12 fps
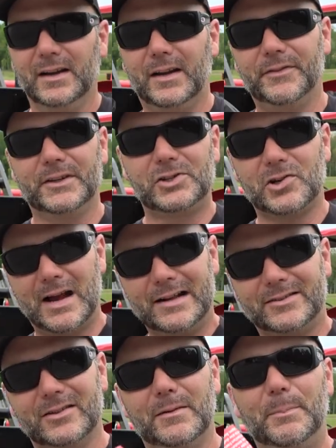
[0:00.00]
of the
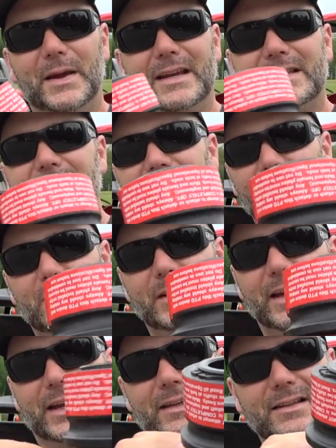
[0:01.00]
Tractor PTO
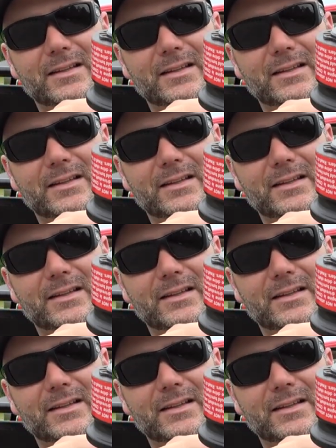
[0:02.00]
Link.